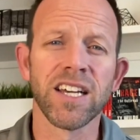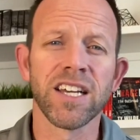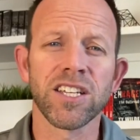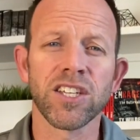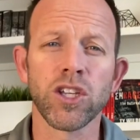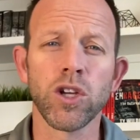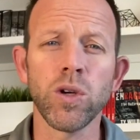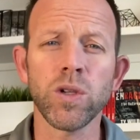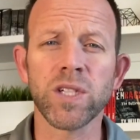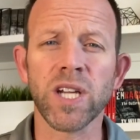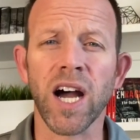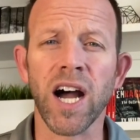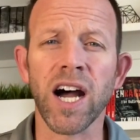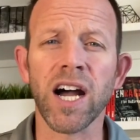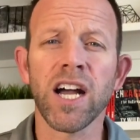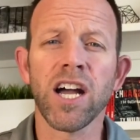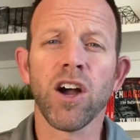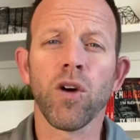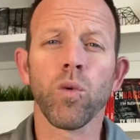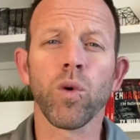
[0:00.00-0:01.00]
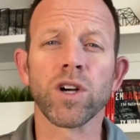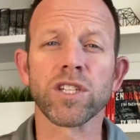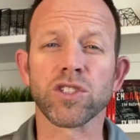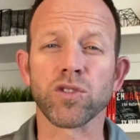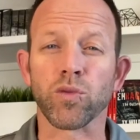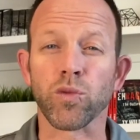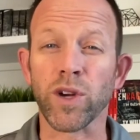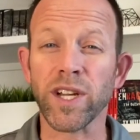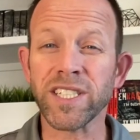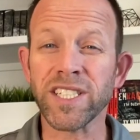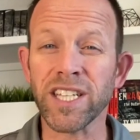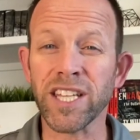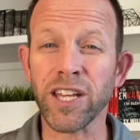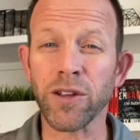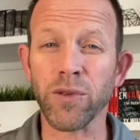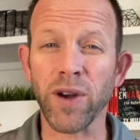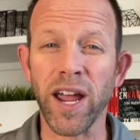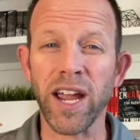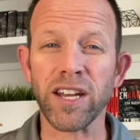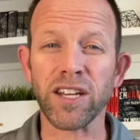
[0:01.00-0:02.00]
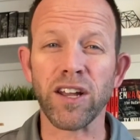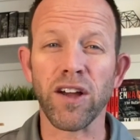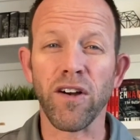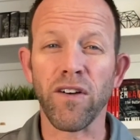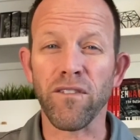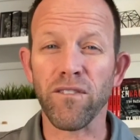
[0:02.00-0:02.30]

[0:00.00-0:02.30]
Utah was recently ranked